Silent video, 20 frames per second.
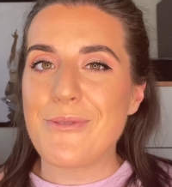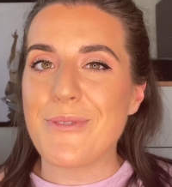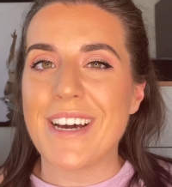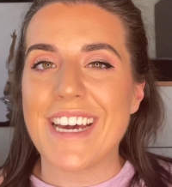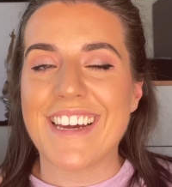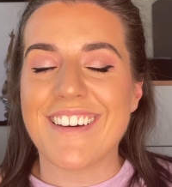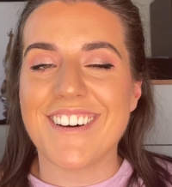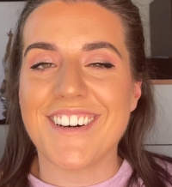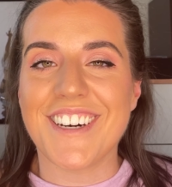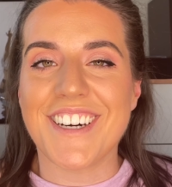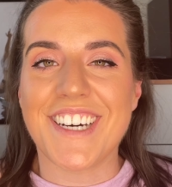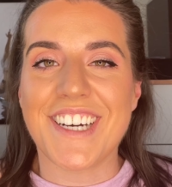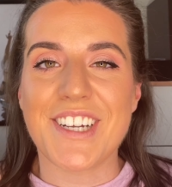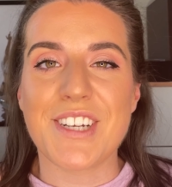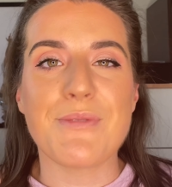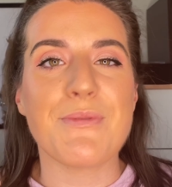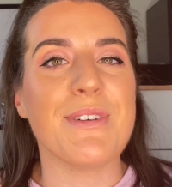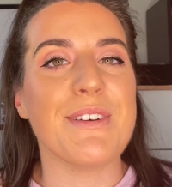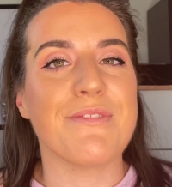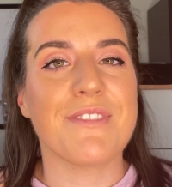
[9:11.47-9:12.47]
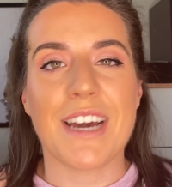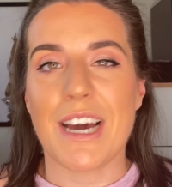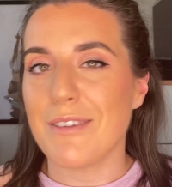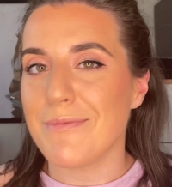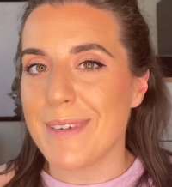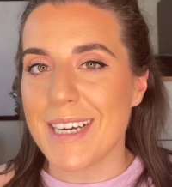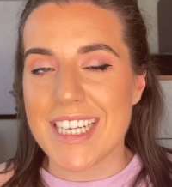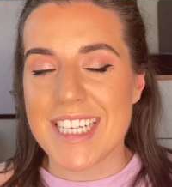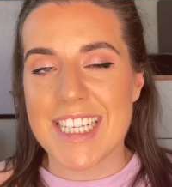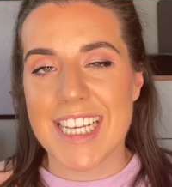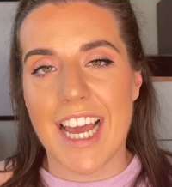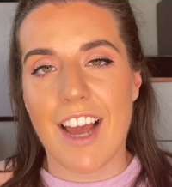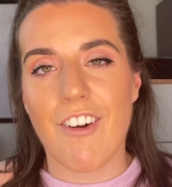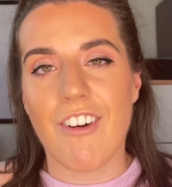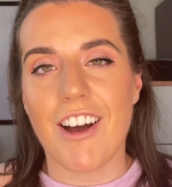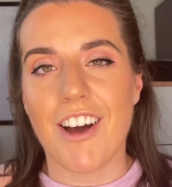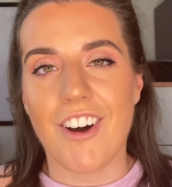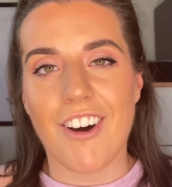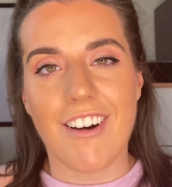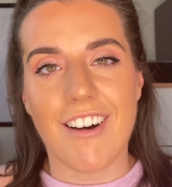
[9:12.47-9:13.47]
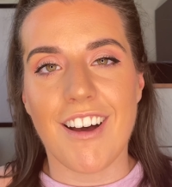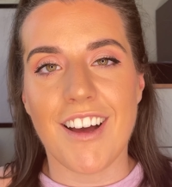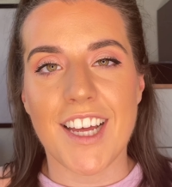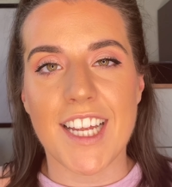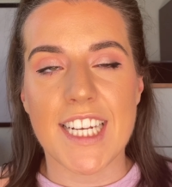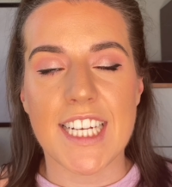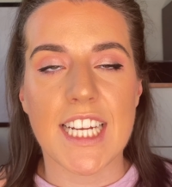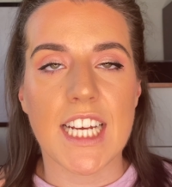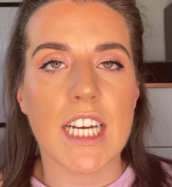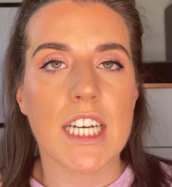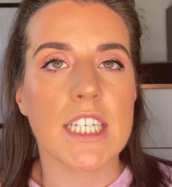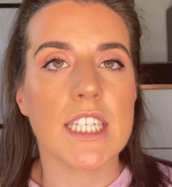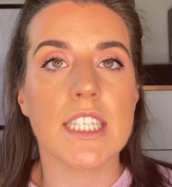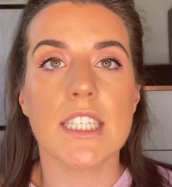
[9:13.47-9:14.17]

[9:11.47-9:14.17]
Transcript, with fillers: wing on, we've got mascara on.